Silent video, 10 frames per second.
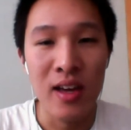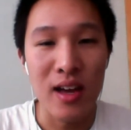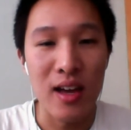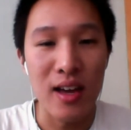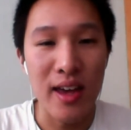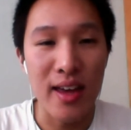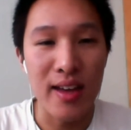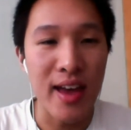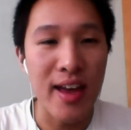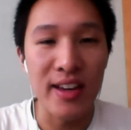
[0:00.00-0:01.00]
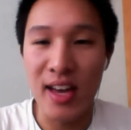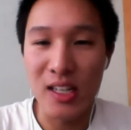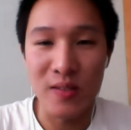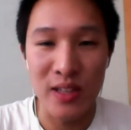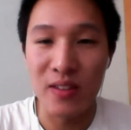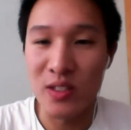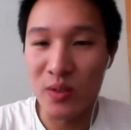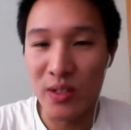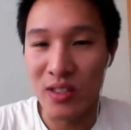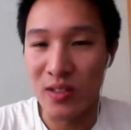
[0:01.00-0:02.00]
uh, and any kind of cloud
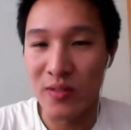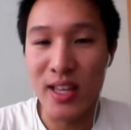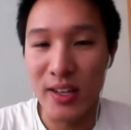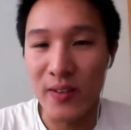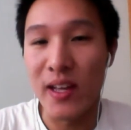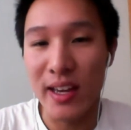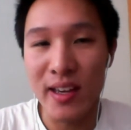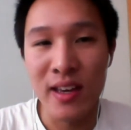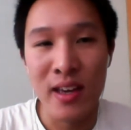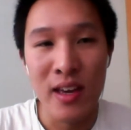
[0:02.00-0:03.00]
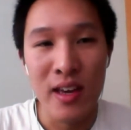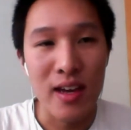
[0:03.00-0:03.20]
storage service that you like. Right.